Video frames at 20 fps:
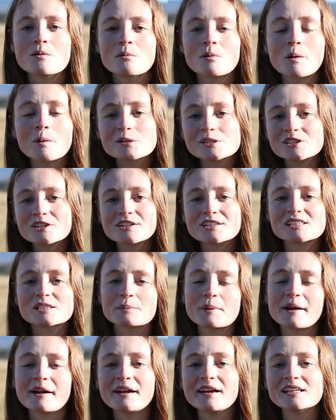What was your
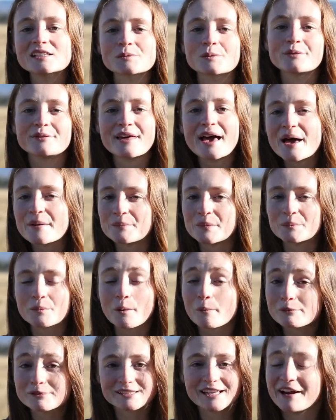experience with them, and
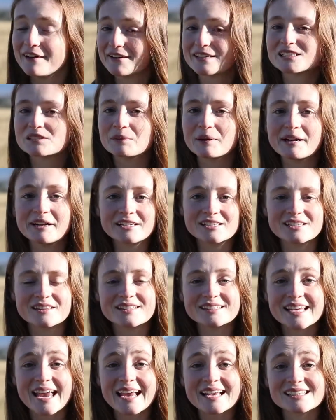what was their experience of the
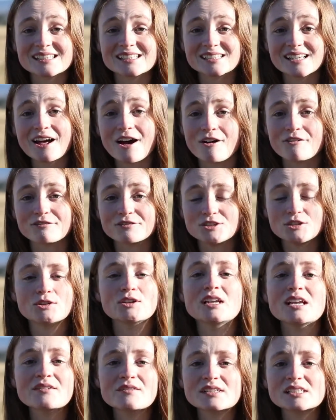day itself? You can
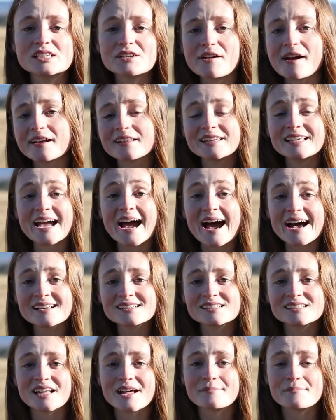even directly
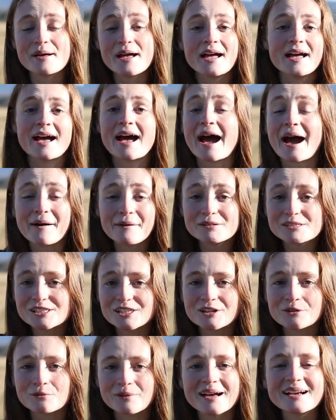ask them, how was
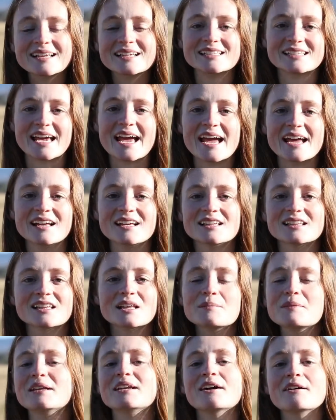your wedding day? Let
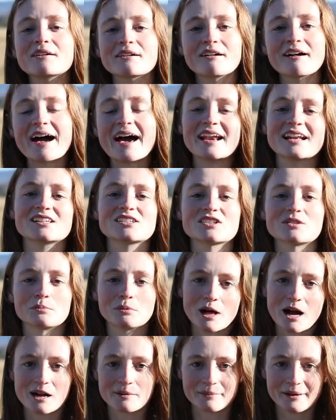me know and I'll add it to the
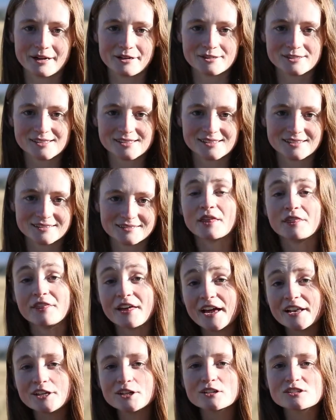blog post.
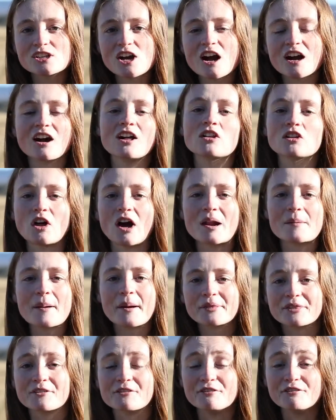Then you can talk a lot
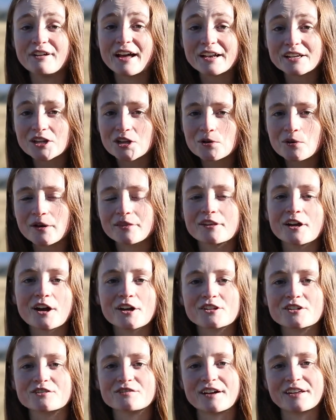about the venue and the
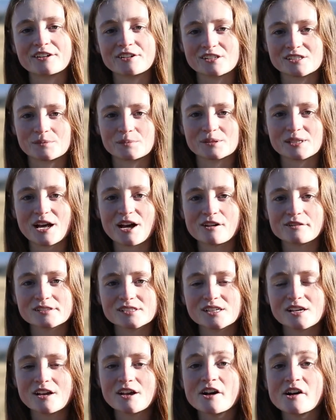other vendors themselves.
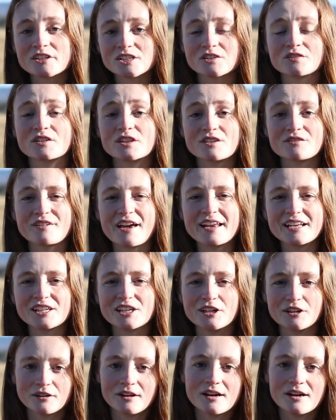So for the venue,